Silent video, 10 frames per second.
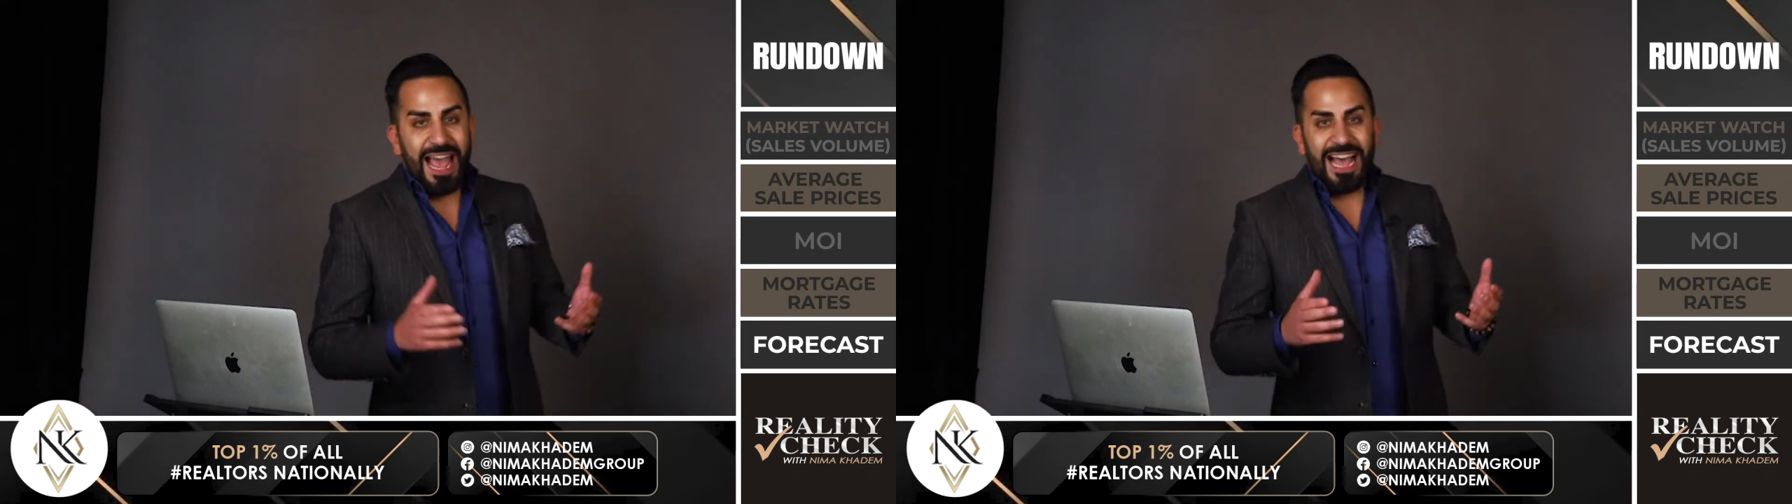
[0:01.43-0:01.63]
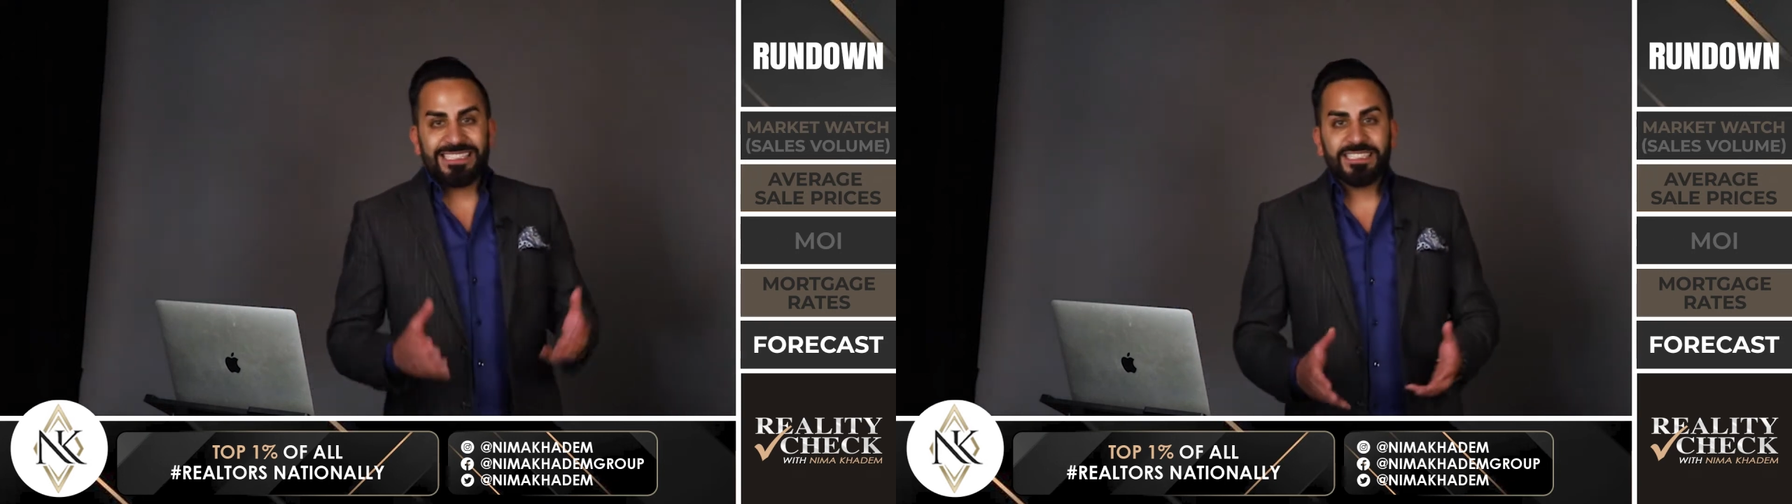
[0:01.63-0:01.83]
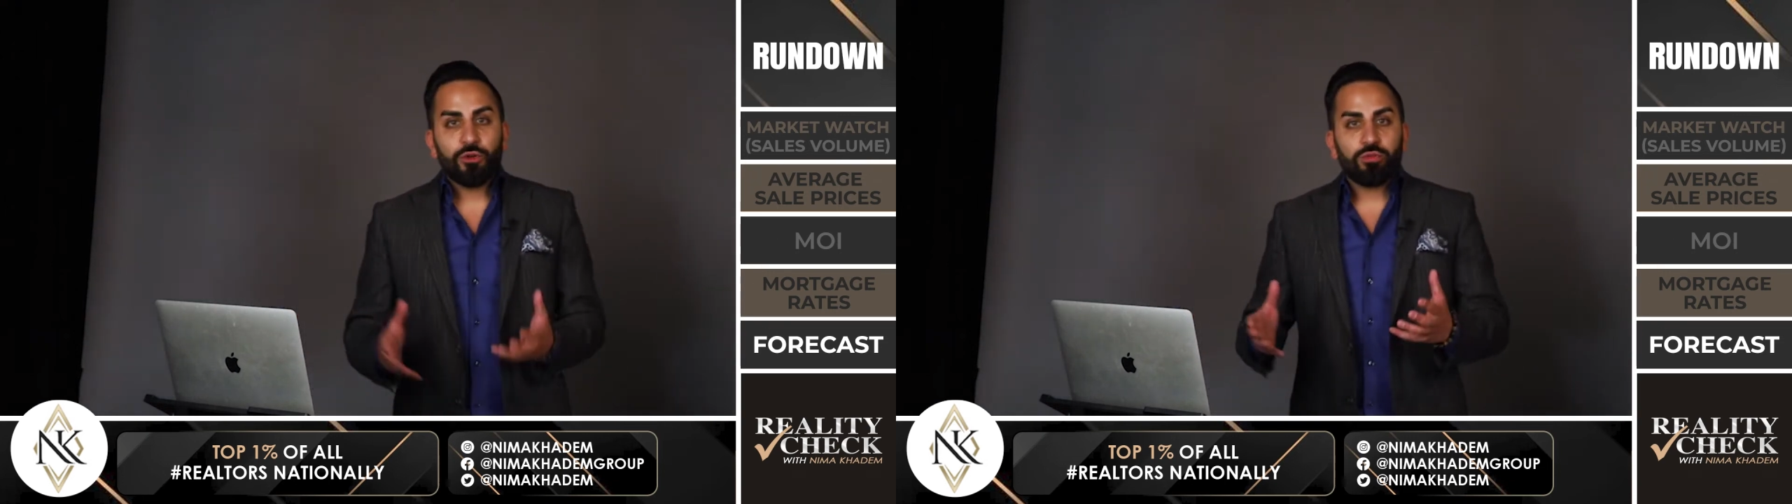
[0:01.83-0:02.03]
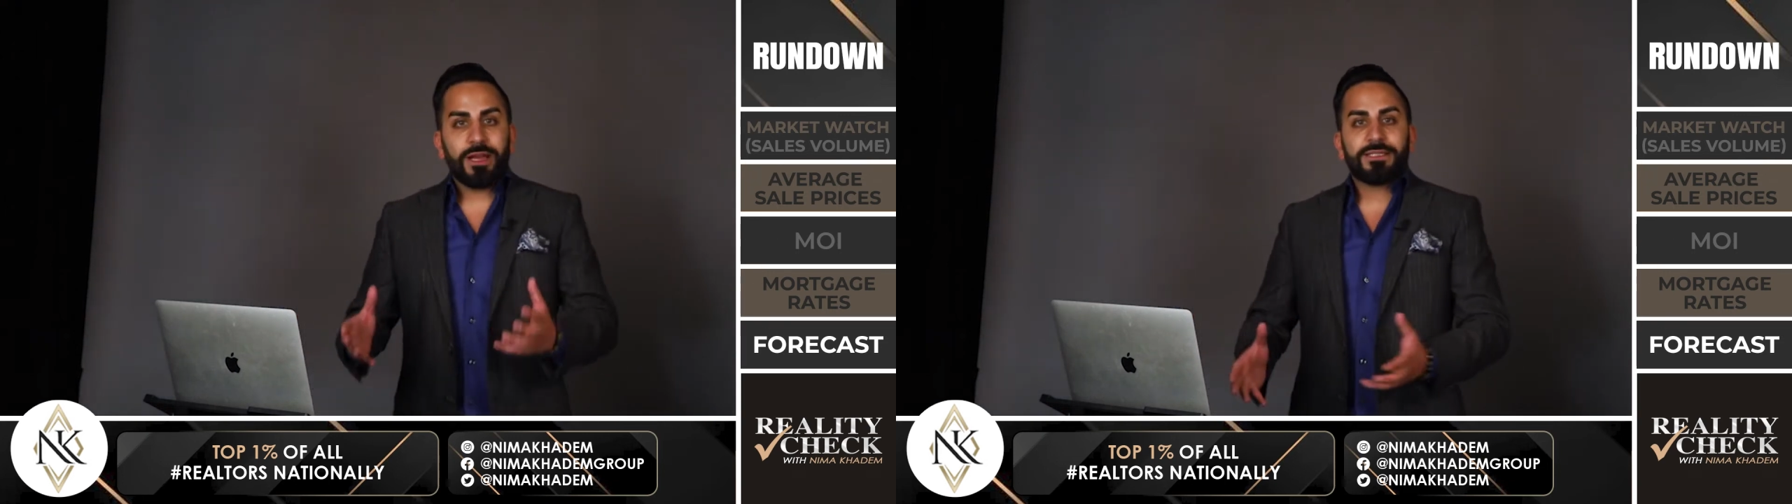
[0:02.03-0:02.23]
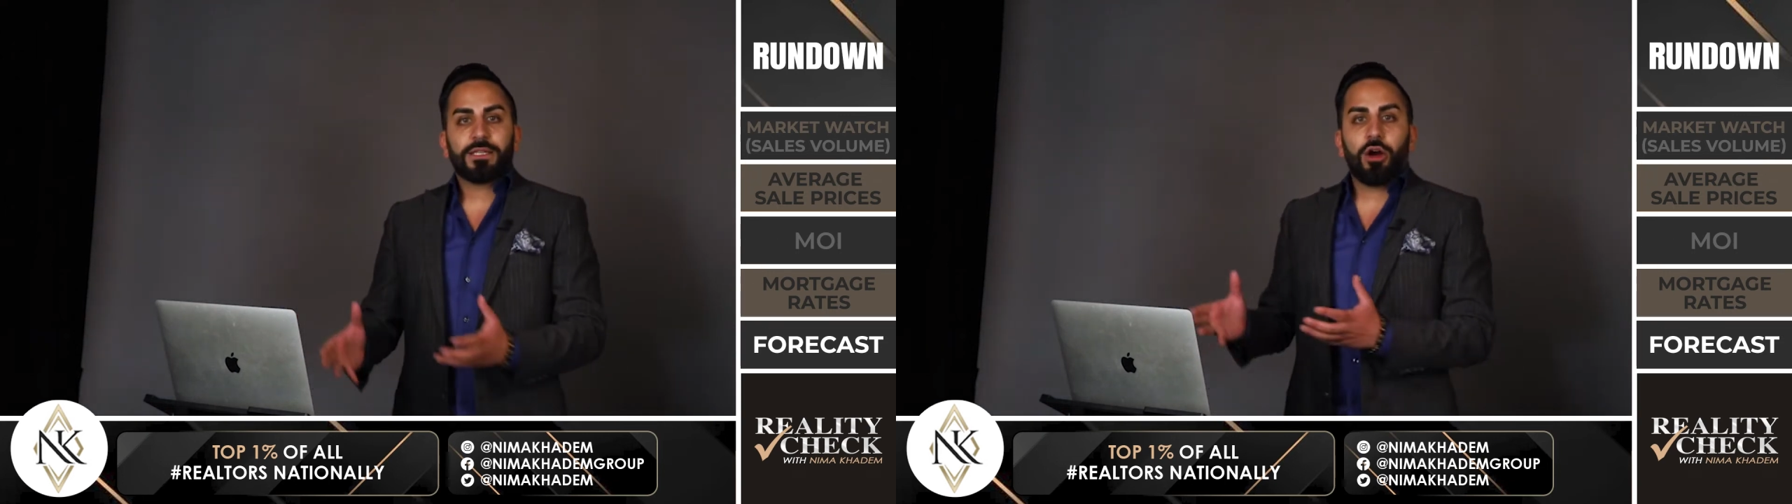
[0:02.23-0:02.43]
As the
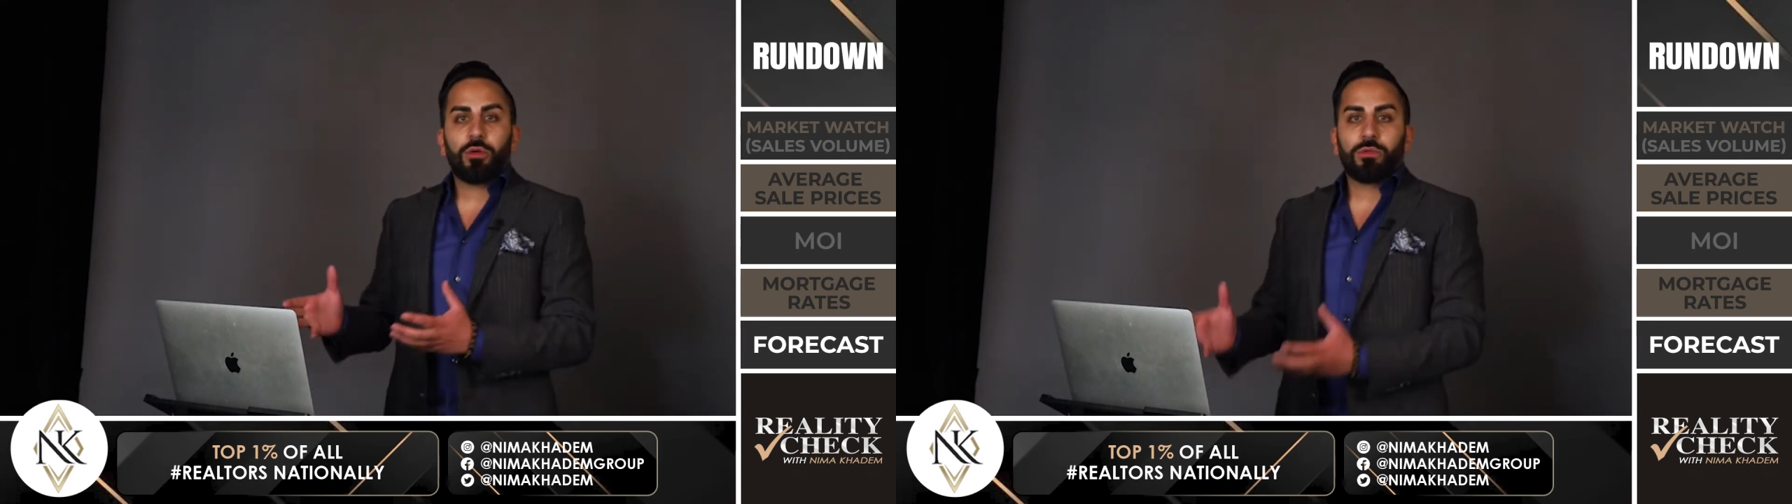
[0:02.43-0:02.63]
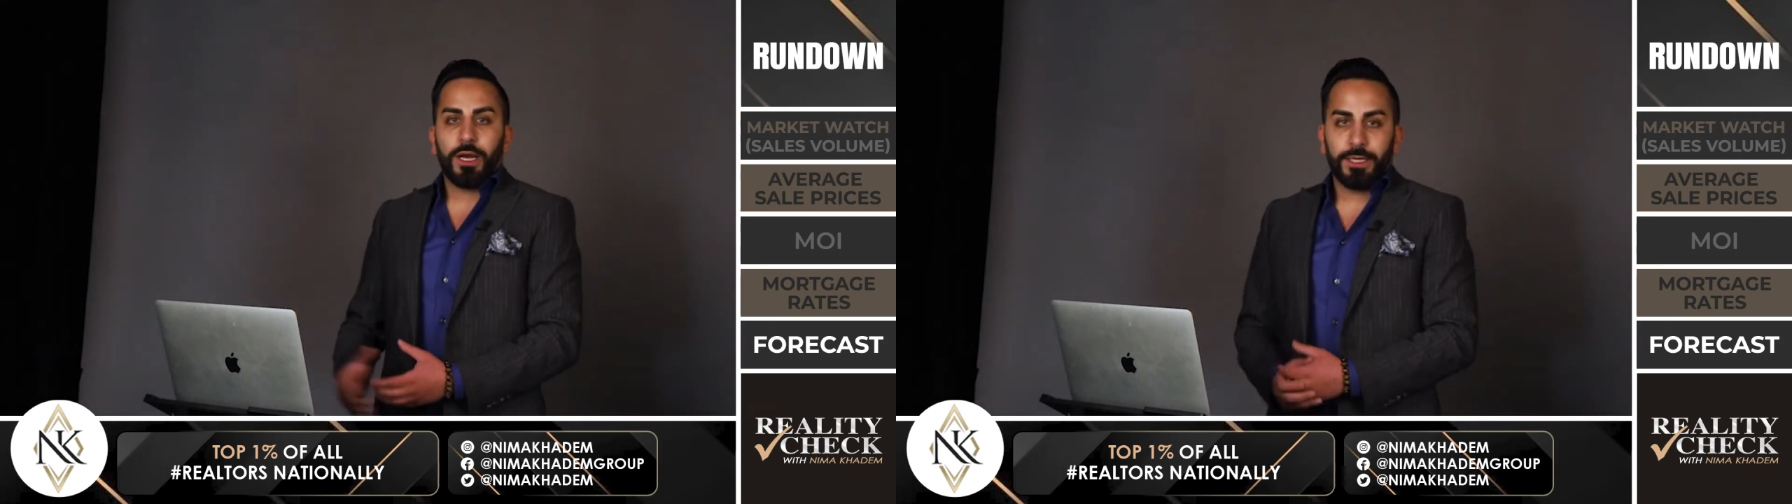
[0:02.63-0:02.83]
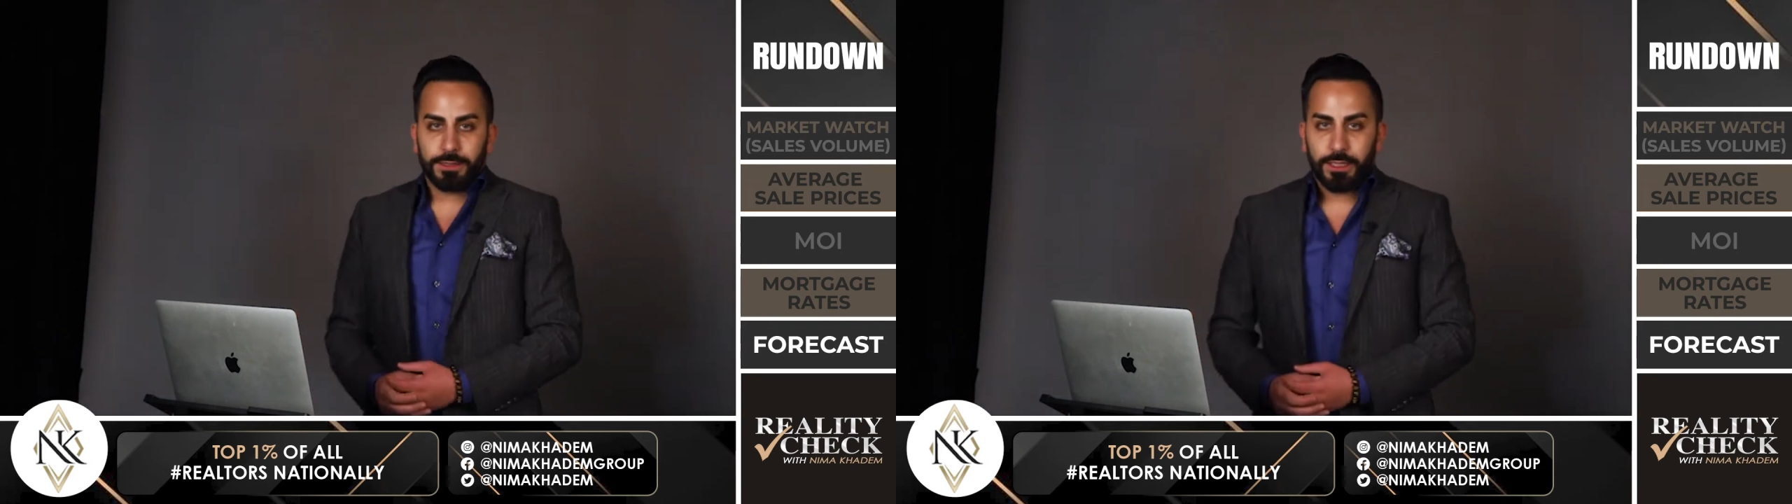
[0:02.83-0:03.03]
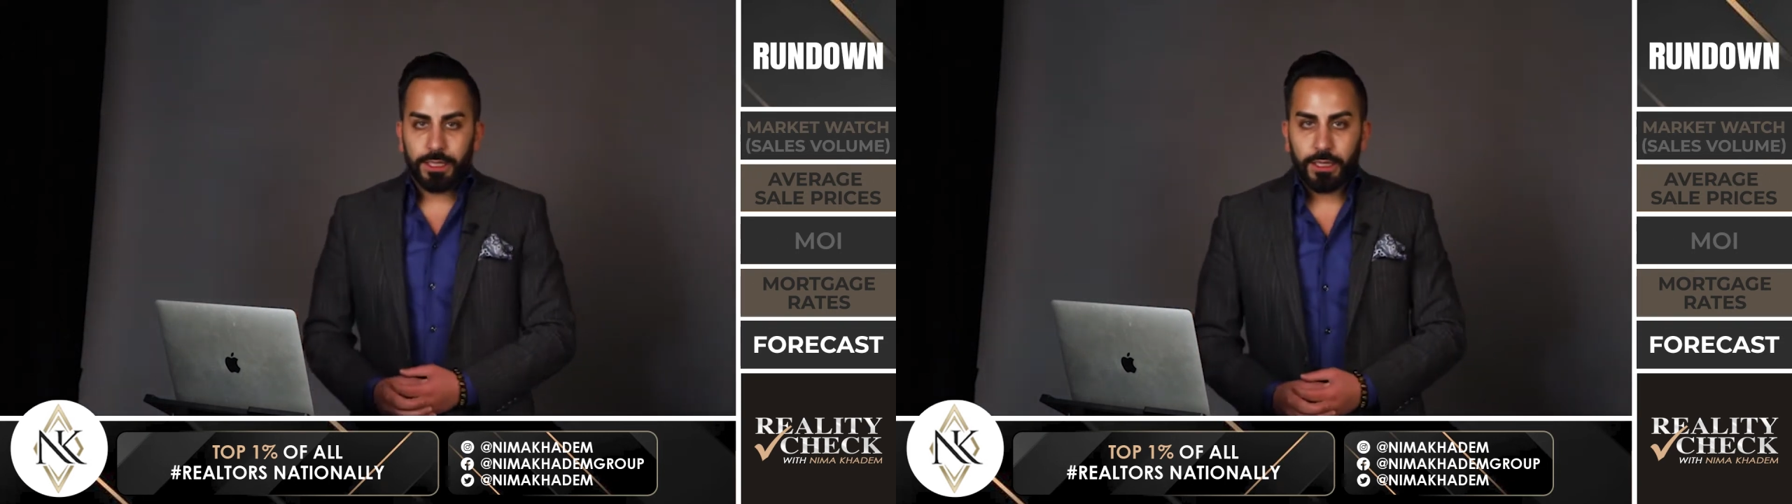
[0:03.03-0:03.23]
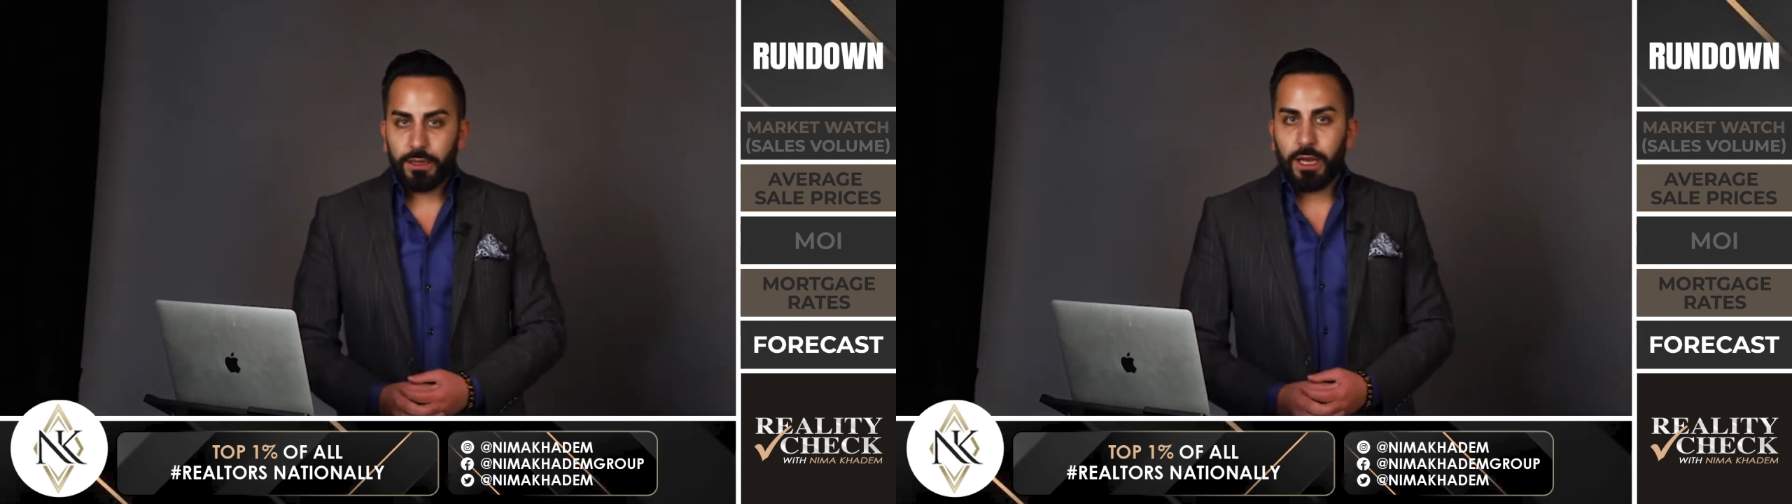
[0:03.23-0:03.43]
rates are rising,